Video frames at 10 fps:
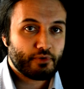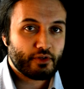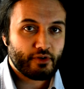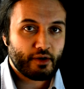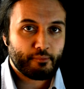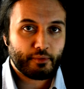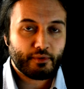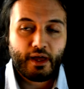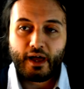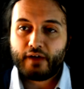For
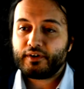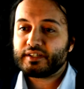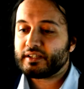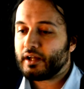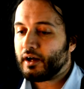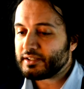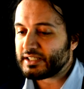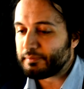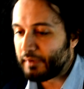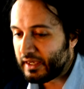example, if I start
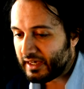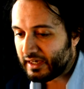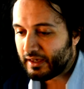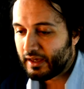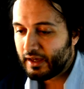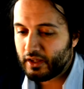speaking,